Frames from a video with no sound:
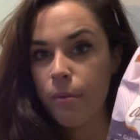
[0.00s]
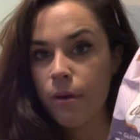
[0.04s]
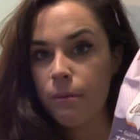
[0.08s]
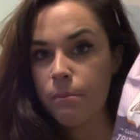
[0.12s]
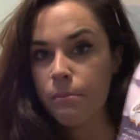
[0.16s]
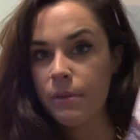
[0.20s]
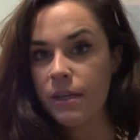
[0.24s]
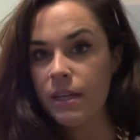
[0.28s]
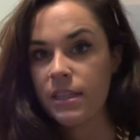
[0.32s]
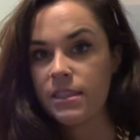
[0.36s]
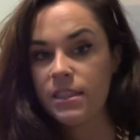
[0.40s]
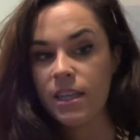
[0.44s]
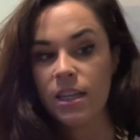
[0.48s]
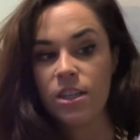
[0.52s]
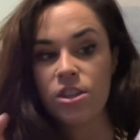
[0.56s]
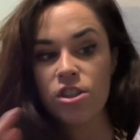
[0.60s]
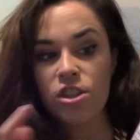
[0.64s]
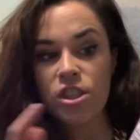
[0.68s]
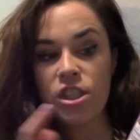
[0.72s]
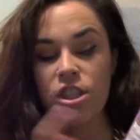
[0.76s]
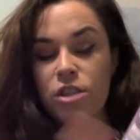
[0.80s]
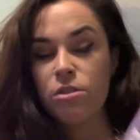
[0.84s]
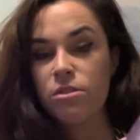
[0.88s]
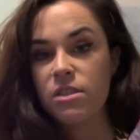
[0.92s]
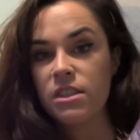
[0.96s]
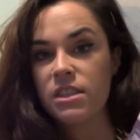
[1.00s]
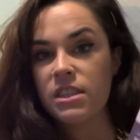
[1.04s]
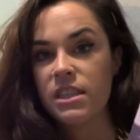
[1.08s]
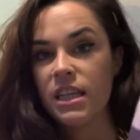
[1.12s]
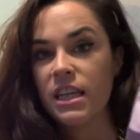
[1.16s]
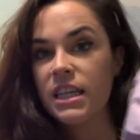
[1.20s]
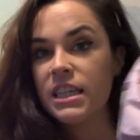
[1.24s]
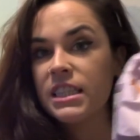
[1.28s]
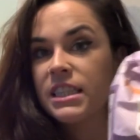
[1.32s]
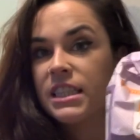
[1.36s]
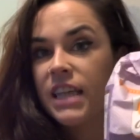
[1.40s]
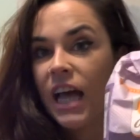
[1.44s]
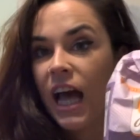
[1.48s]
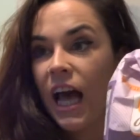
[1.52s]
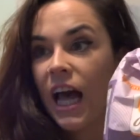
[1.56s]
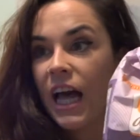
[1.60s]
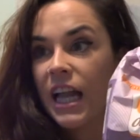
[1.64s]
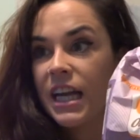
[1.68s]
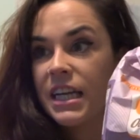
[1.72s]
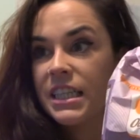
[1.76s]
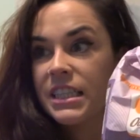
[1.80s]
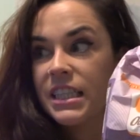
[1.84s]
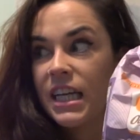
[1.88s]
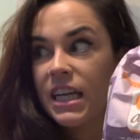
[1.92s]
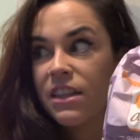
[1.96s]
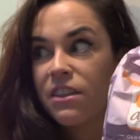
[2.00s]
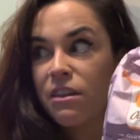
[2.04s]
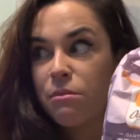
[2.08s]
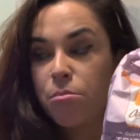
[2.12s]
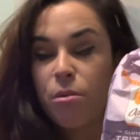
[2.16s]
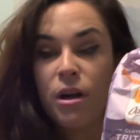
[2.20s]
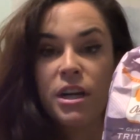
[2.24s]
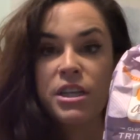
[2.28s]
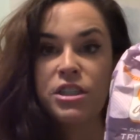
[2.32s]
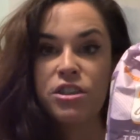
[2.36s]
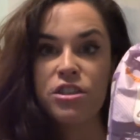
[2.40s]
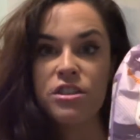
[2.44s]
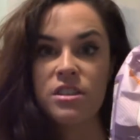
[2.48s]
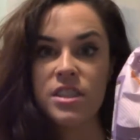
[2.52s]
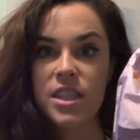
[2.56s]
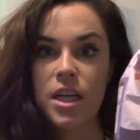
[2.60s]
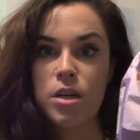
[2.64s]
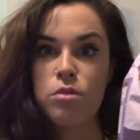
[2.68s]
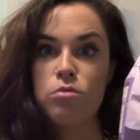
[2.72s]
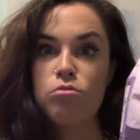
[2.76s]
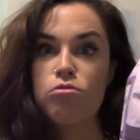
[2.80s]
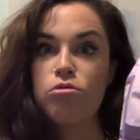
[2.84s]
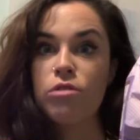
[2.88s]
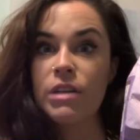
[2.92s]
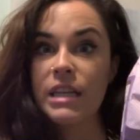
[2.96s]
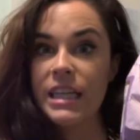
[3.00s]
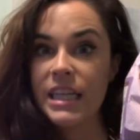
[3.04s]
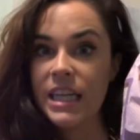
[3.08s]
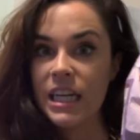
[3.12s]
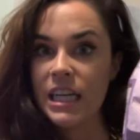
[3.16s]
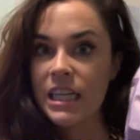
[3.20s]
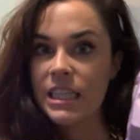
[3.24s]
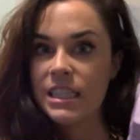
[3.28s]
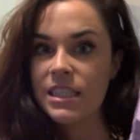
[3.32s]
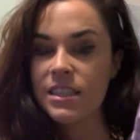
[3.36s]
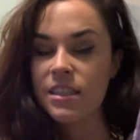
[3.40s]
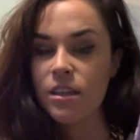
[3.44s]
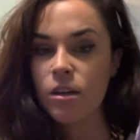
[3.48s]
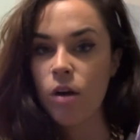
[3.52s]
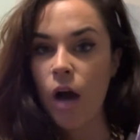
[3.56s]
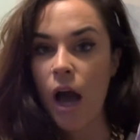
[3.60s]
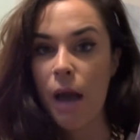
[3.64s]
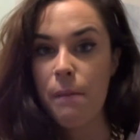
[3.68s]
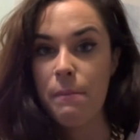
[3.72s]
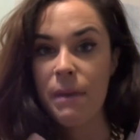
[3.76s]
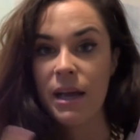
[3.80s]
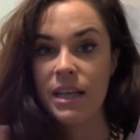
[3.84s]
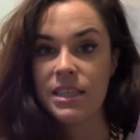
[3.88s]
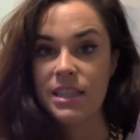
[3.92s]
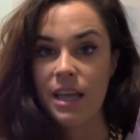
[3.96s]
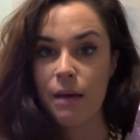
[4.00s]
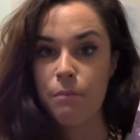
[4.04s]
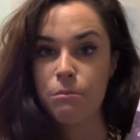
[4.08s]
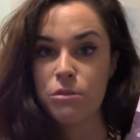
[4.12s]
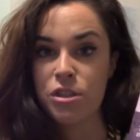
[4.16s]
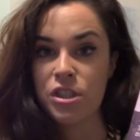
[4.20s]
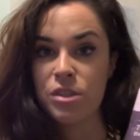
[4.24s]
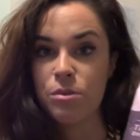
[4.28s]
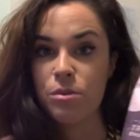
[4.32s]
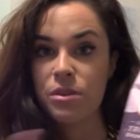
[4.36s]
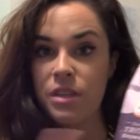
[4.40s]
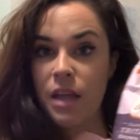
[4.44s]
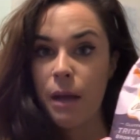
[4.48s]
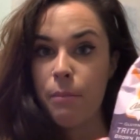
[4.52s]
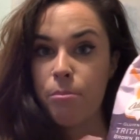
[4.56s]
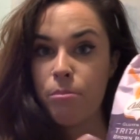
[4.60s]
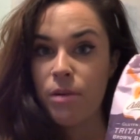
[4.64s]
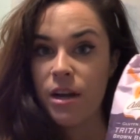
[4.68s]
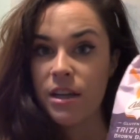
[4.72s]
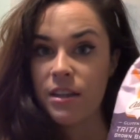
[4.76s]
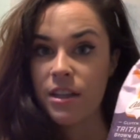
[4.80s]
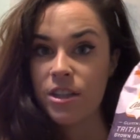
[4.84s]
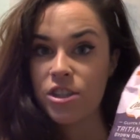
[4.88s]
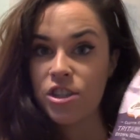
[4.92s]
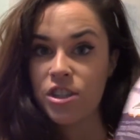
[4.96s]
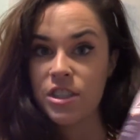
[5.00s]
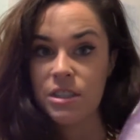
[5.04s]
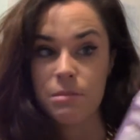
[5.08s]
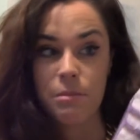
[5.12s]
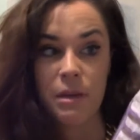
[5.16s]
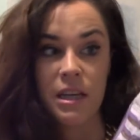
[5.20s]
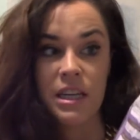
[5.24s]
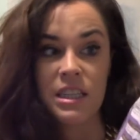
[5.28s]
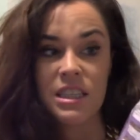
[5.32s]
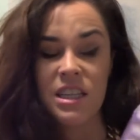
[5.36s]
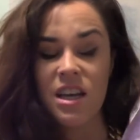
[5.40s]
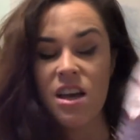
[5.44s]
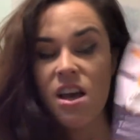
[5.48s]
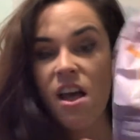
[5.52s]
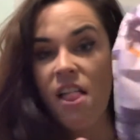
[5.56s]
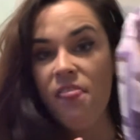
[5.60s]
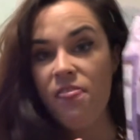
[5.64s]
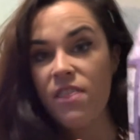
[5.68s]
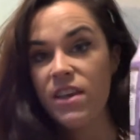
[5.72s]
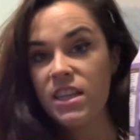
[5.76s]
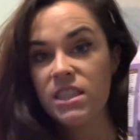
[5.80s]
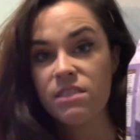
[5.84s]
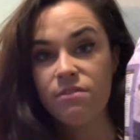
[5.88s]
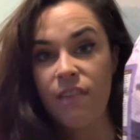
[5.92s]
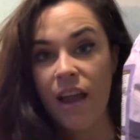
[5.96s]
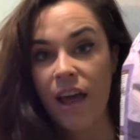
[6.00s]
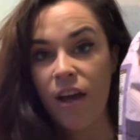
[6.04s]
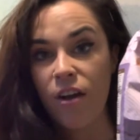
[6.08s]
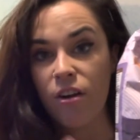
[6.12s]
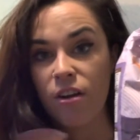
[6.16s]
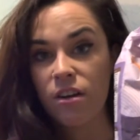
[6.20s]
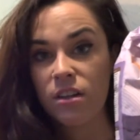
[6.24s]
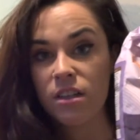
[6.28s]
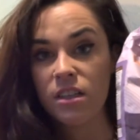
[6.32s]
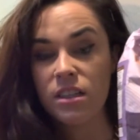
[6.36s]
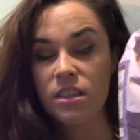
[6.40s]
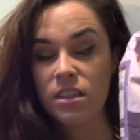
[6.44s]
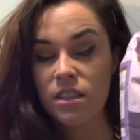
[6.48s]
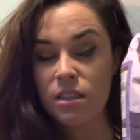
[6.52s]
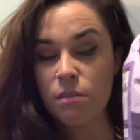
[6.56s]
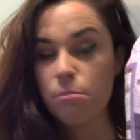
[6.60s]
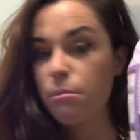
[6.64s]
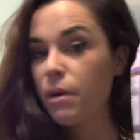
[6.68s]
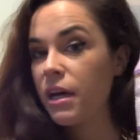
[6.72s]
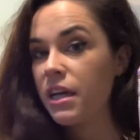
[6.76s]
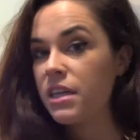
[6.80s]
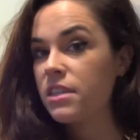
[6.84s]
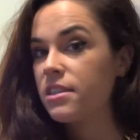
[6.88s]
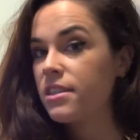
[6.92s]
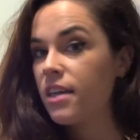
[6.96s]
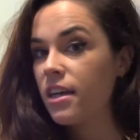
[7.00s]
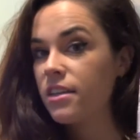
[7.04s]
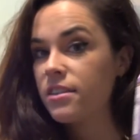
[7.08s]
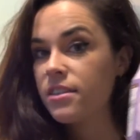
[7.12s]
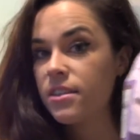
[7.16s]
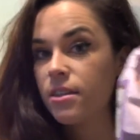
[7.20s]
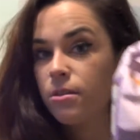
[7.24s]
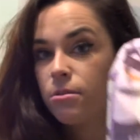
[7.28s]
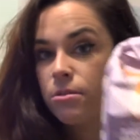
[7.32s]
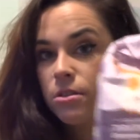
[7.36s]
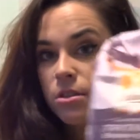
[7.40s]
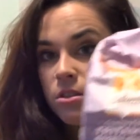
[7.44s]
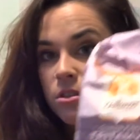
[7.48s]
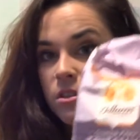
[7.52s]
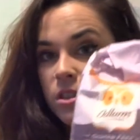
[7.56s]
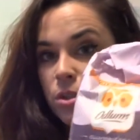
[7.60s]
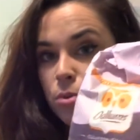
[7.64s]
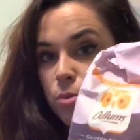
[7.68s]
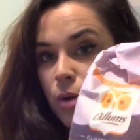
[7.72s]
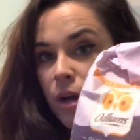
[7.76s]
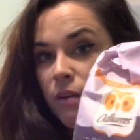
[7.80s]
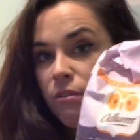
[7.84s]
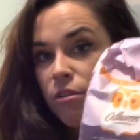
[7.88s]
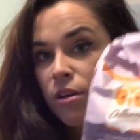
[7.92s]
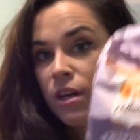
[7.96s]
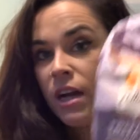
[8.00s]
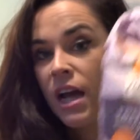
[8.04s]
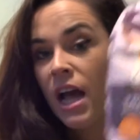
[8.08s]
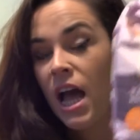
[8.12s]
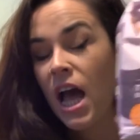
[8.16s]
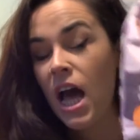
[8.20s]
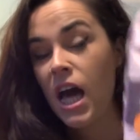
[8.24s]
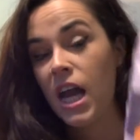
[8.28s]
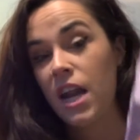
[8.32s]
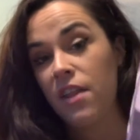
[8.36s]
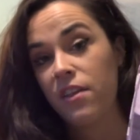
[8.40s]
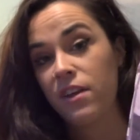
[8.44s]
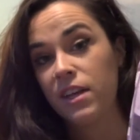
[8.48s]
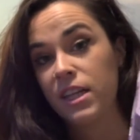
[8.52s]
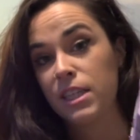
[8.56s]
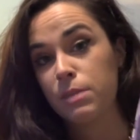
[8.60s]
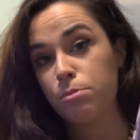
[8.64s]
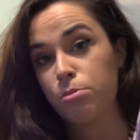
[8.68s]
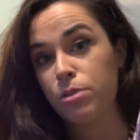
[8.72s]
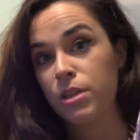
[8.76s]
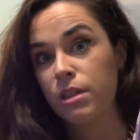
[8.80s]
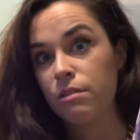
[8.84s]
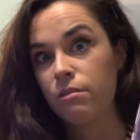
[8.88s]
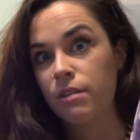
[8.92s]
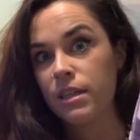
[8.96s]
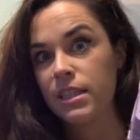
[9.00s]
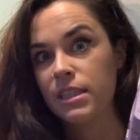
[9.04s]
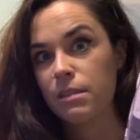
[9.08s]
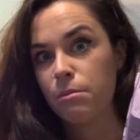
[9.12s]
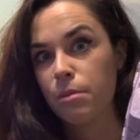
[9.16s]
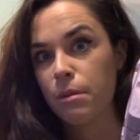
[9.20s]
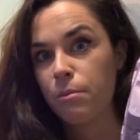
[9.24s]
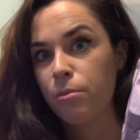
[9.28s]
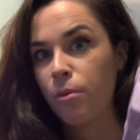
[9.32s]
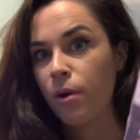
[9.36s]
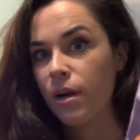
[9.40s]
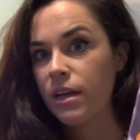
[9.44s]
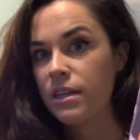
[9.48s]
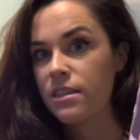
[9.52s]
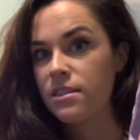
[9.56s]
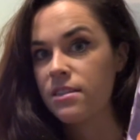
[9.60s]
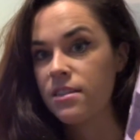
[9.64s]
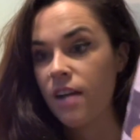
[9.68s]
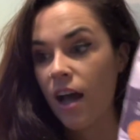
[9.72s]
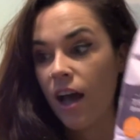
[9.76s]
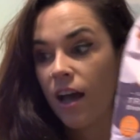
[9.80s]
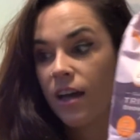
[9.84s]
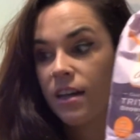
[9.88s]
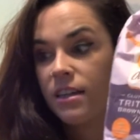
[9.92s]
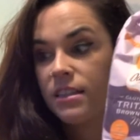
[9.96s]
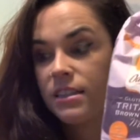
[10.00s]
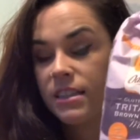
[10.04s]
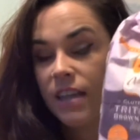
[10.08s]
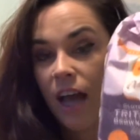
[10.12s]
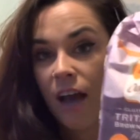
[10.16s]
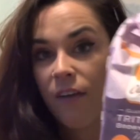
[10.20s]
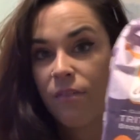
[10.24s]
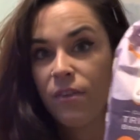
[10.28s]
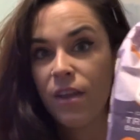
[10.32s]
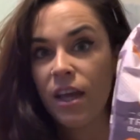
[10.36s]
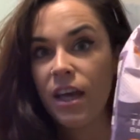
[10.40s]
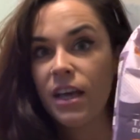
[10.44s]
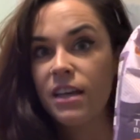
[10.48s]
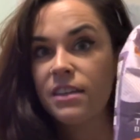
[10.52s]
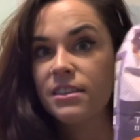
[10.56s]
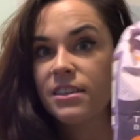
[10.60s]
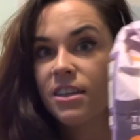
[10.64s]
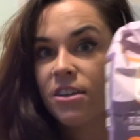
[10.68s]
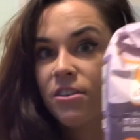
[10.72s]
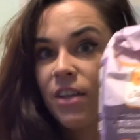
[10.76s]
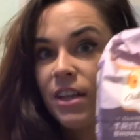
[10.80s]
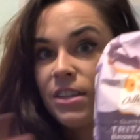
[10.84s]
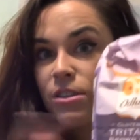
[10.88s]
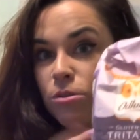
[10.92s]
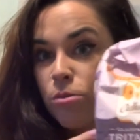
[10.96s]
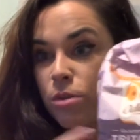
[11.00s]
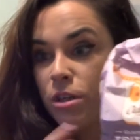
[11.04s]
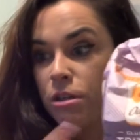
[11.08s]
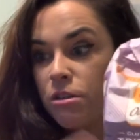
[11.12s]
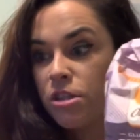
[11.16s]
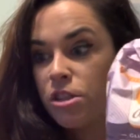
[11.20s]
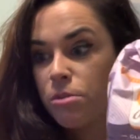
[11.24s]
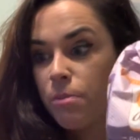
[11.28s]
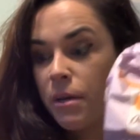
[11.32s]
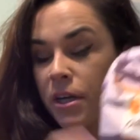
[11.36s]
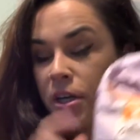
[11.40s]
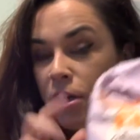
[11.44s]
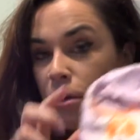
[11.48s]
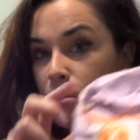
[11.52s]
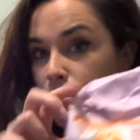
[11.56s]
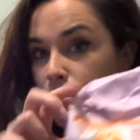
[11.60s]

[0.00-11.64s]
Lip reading: bread mix, and she uses this, and the bread turns out really nice. So I make sandwiches with that bread that she's made. This flour, it can buy in Tesco, Dunn's, wherever, and I think it's pretty reasonably priced, and yeah. So that's what we use to make our